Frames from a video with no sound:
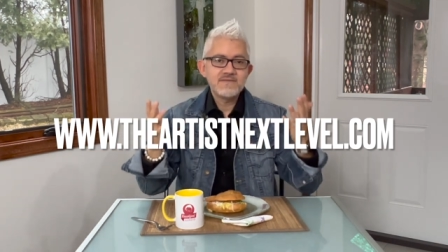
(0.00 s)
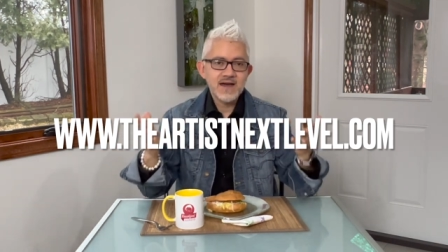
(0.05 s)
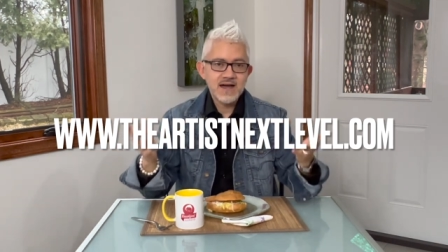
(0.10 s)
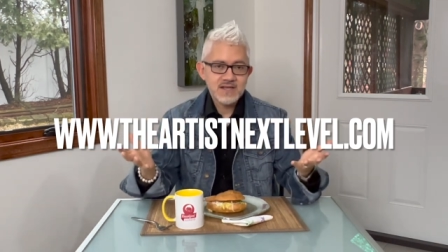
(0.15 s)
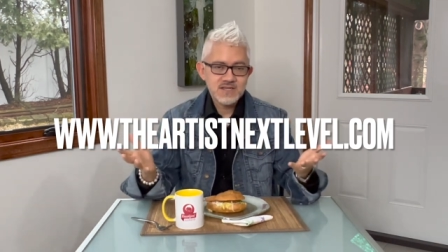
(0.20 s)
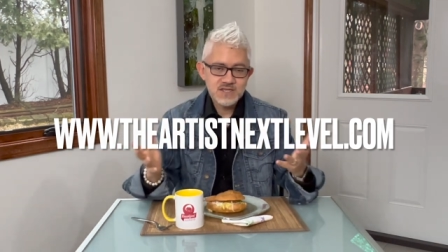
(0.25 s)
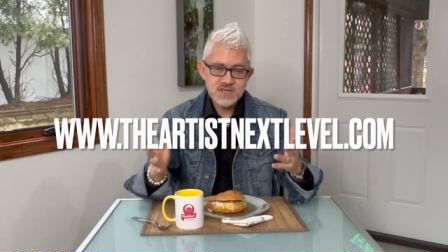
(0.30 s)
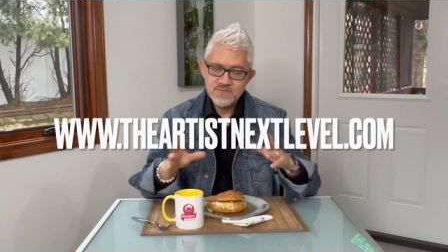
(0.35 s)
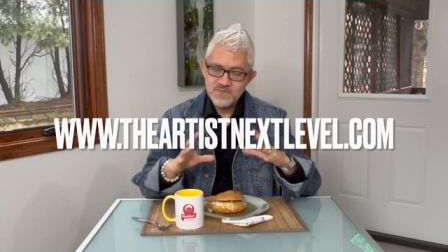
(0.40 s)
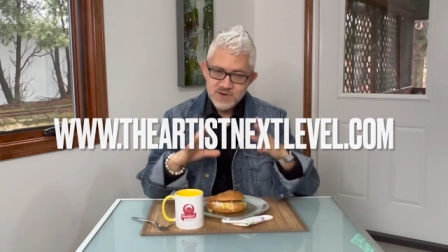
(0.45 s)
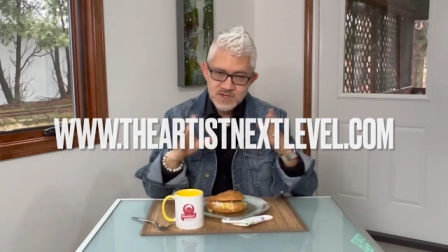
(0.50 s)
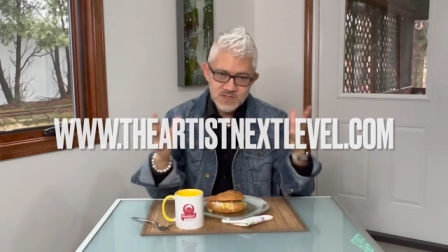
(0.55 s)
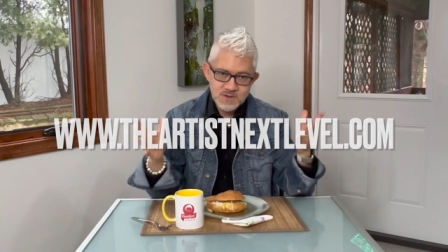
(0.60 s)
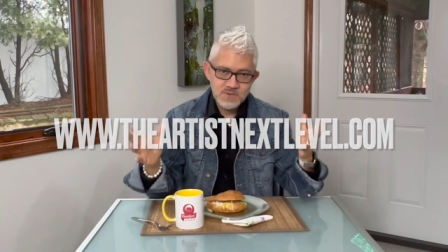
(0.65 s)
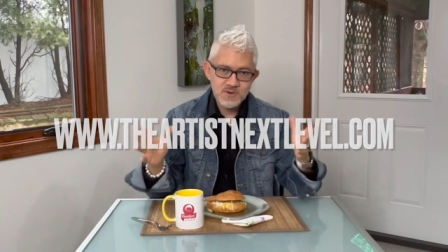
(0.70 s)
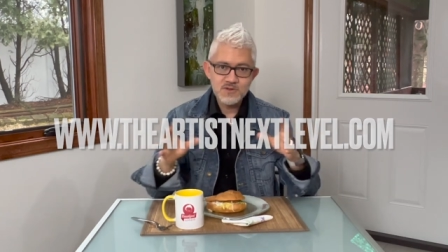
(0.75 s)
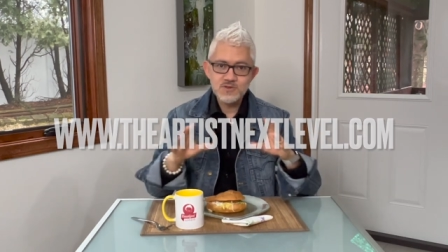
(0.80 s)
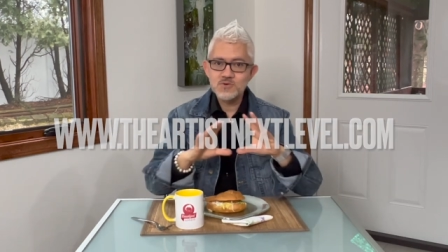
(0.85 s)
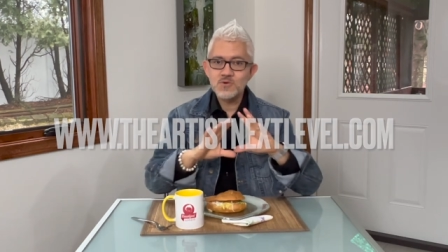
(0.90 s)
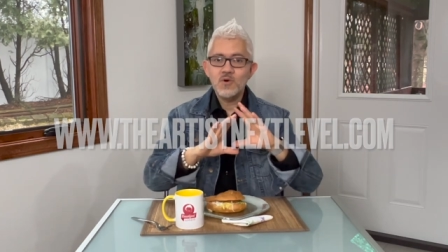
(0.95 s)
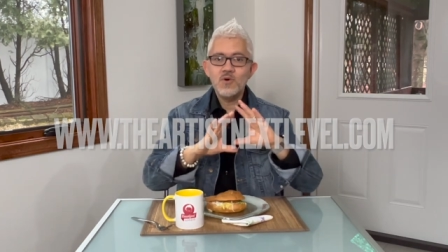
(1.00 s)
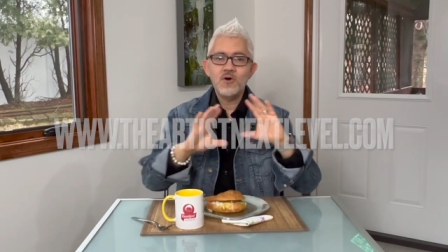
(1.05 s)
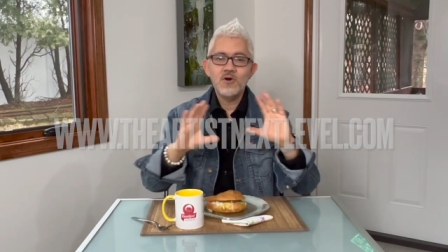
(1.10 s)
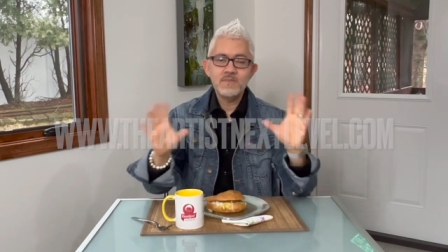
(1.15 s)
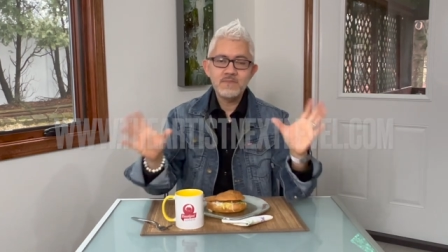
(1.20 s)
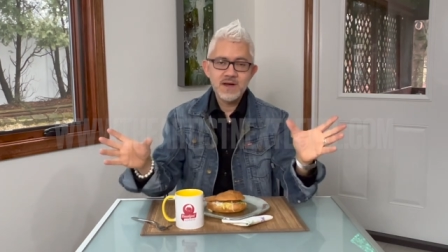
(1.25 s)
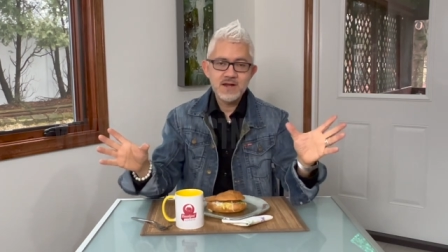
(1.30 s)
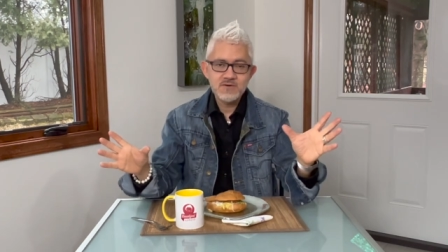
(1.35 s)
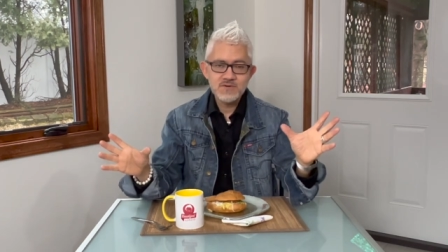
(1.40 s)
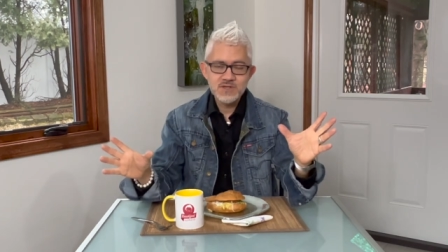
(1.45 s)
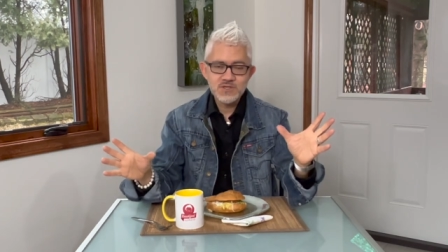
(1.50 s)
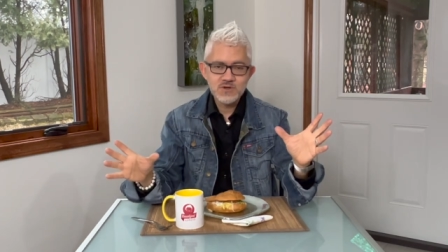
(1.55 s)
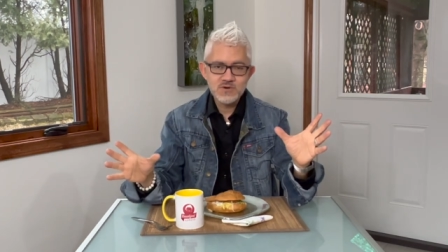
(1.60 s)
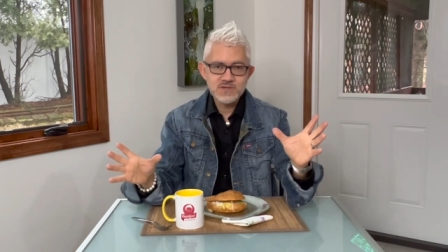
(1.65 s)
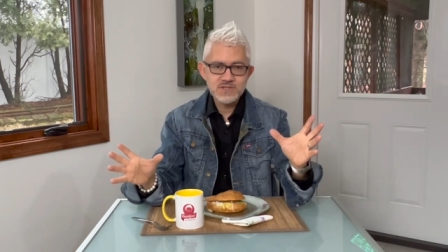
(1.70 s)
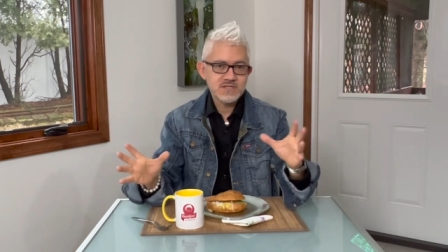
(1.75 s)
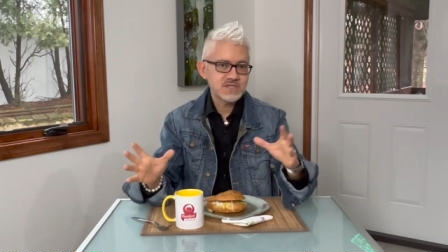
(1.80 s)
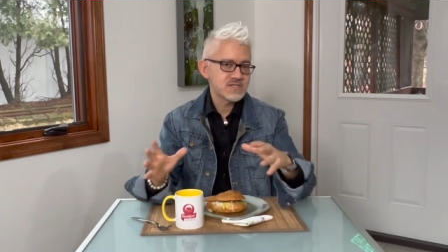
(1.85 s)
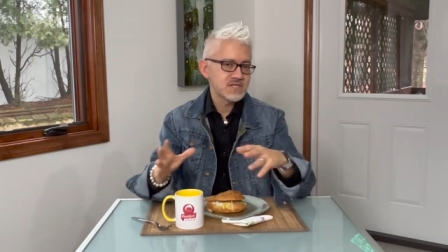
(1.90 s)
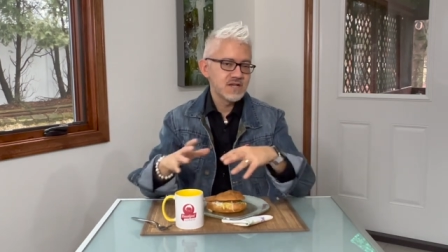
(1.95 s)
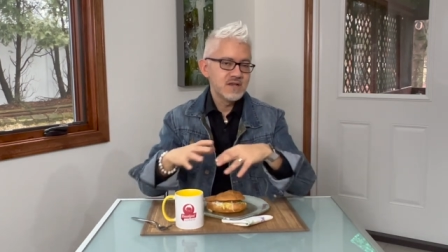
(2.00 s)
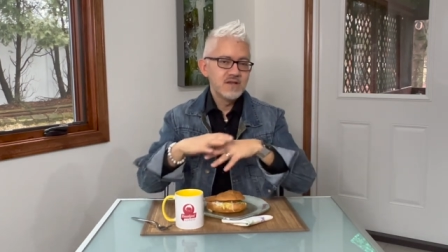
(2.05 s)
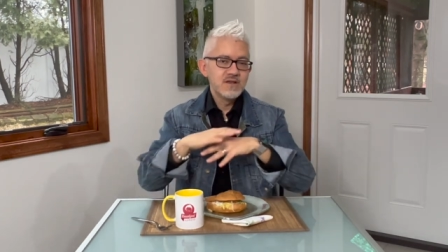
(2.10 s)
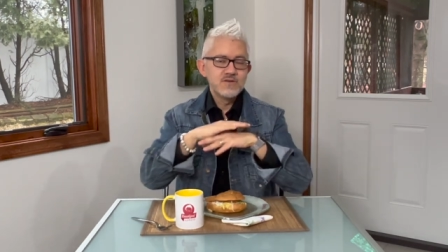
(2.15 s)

access, first of all, to all my resources,